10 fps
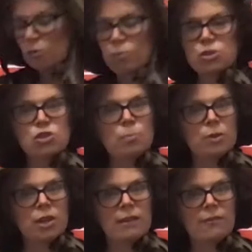would you
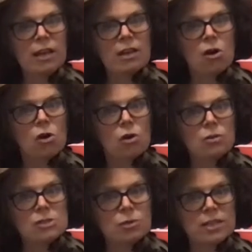believe it,
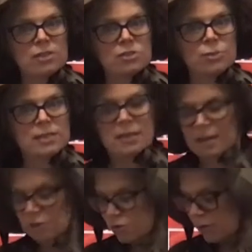also can treat
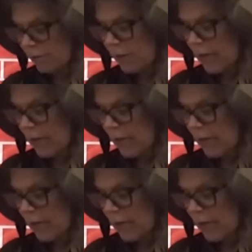dandruff